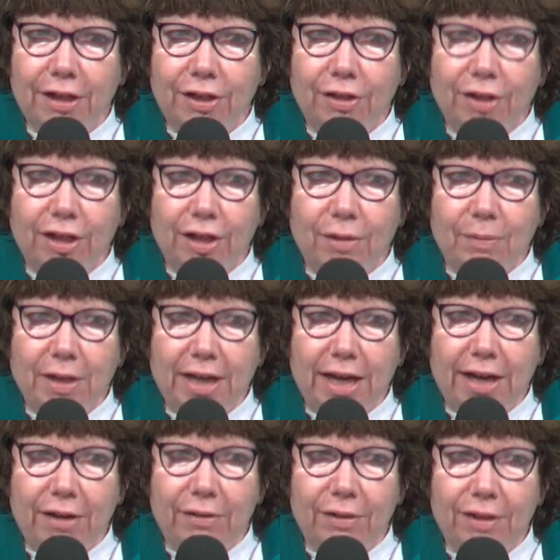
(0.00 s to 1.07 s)
You can hear me
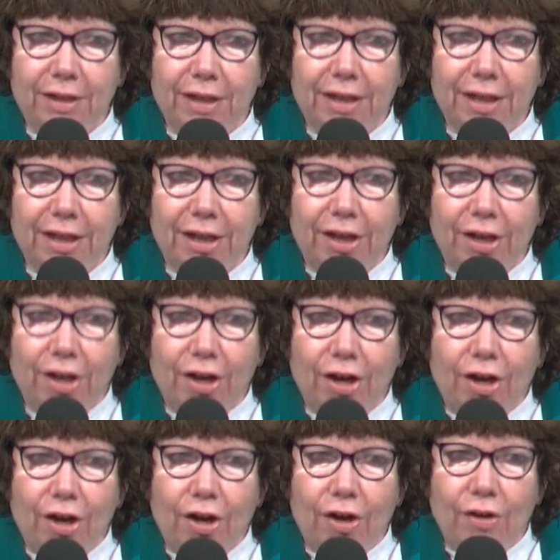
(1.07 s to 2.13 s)
now?
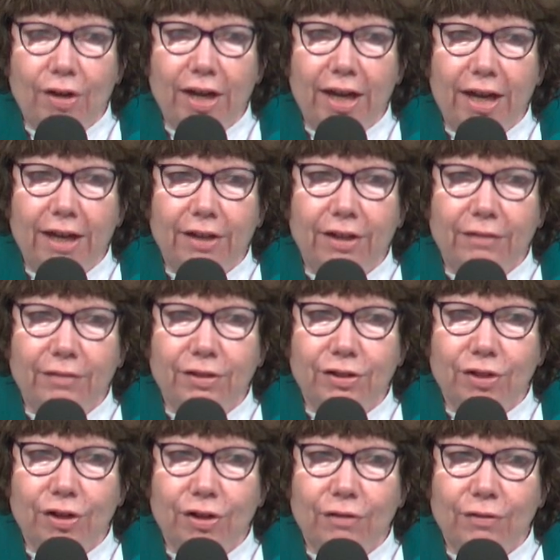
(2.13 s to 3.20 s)
Okay, I don't have to
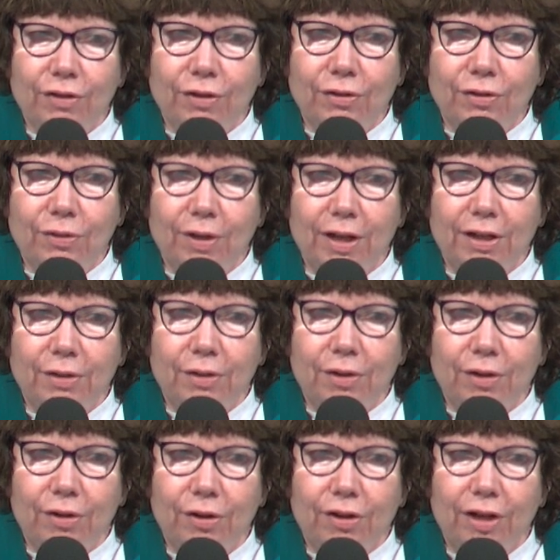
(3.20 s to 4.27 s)
start over there, do I? You all
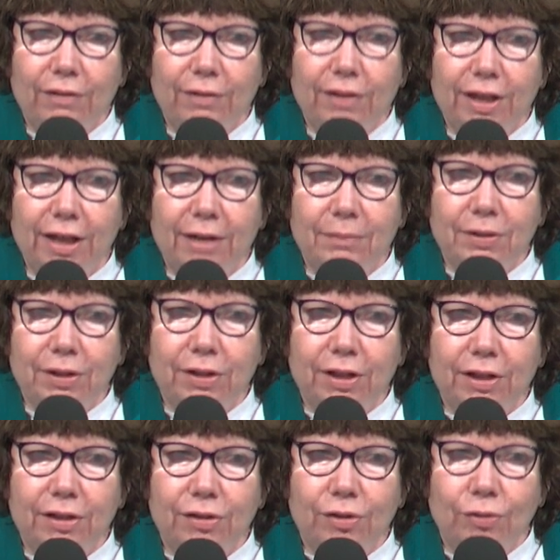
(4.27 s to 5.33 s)
heard everything up till
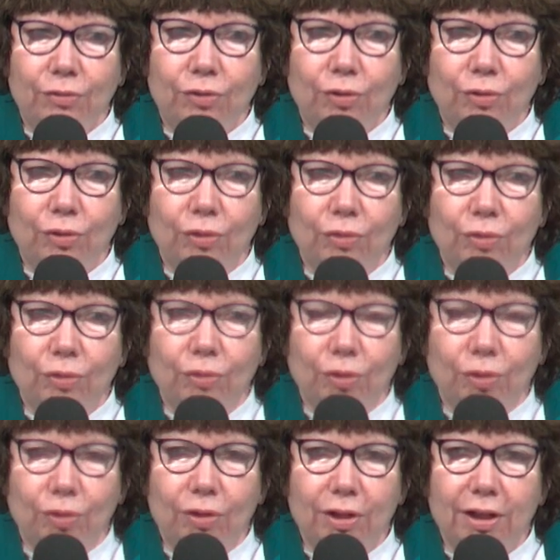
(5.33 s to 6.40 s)
the thunk, thunk, thunk, thunk, thunk.